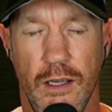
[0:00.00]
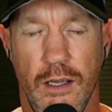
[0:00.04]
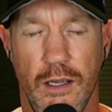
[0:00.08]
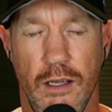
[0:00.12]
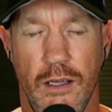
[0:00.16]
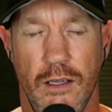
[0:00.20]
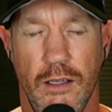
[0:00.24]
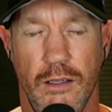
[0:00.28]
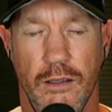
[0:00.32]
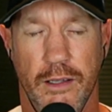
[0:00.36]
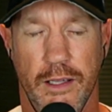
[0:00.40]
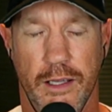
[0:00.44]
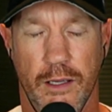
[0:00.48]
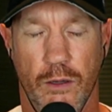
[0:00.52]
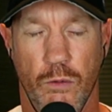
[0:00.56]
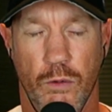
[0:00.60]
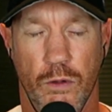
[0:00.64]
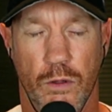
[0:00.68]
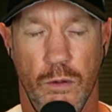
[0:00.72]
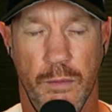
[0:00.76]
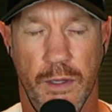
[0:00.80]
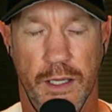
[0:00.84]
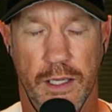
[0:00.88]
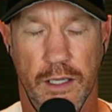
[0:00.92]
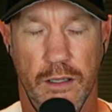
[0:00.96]
Like, what do
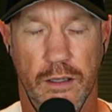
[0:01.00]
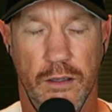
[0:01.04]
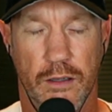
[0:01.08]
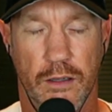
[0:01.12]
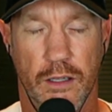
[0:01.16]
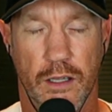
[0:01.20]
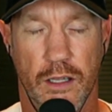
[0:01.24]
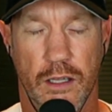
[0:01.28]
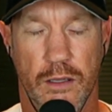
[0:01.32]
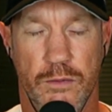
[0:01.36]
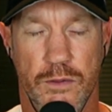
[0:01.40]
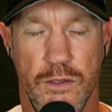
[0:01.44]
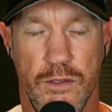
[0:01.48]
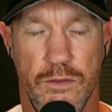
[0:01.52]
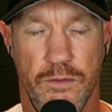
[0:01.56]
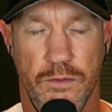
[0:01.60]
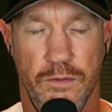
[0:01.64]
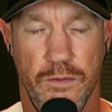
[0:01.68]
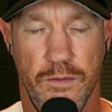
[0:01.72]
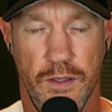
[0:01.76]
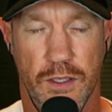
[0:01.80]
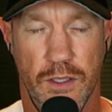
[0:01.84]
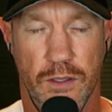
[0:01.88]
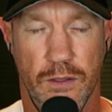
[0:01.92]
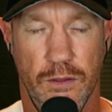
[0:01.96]
my gloves
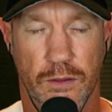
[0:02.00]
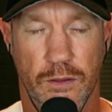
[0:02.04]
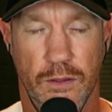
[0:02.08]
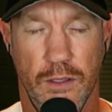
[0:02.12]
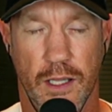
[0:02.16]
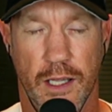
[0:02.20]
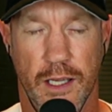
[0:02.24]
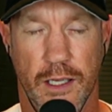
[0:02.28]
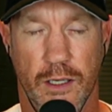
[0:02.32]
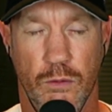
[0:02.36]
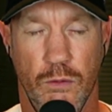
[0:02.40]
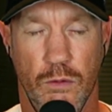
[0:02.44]
feel like?